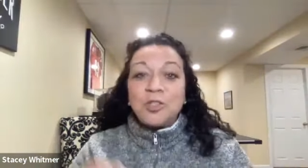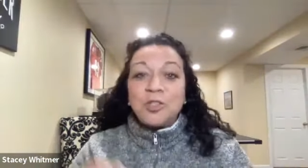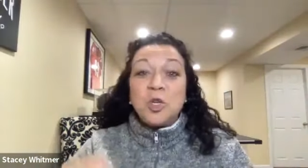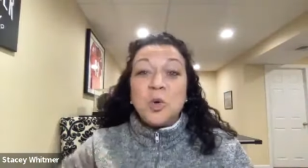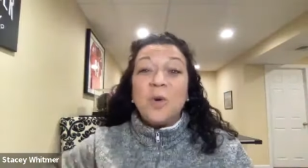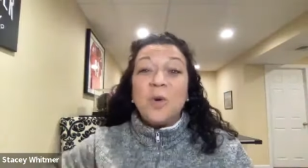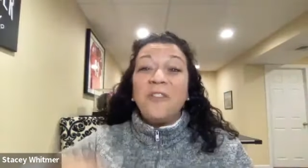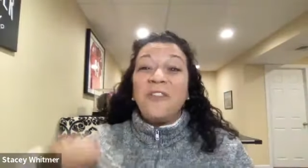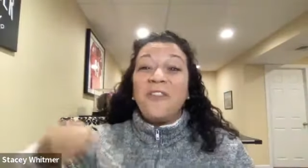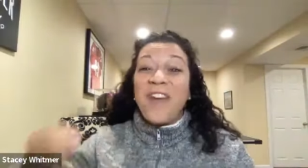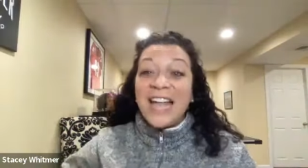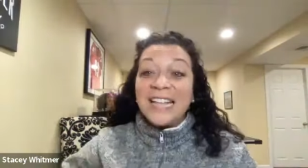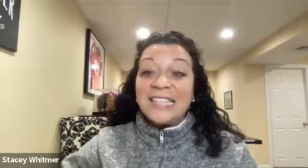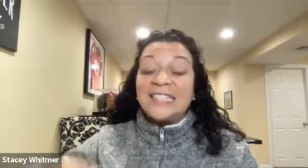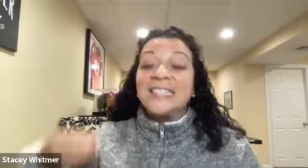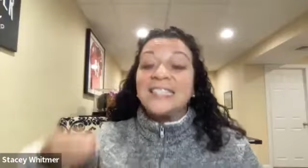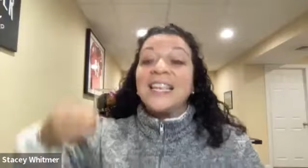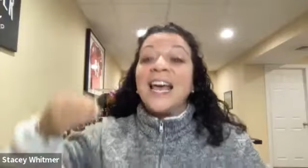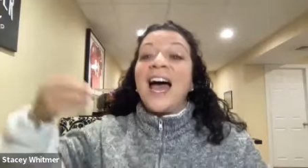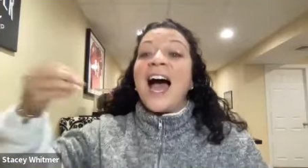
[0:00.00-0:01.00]
do
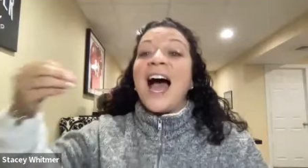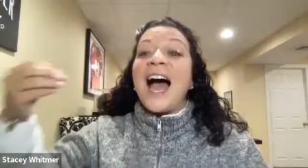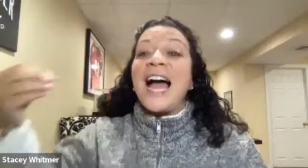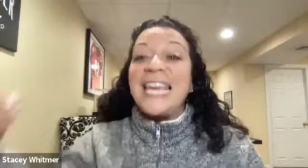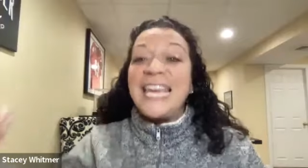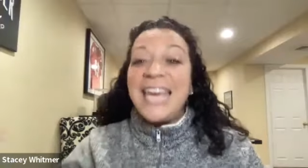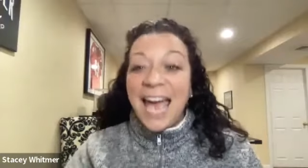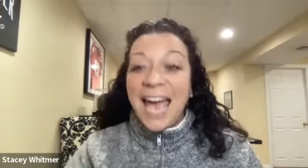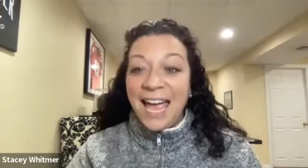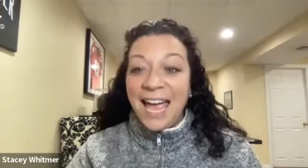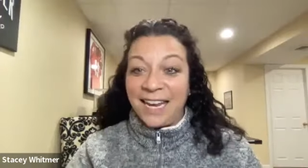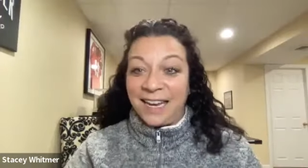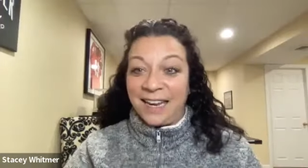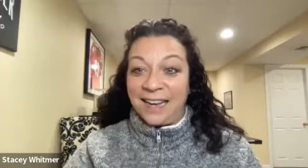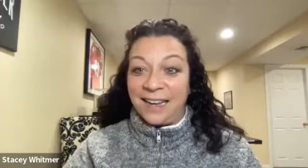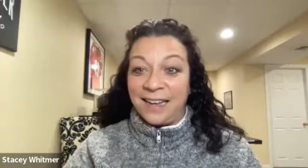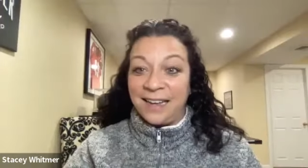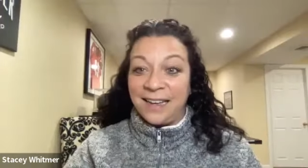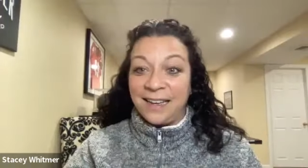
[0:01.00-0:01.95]
events again.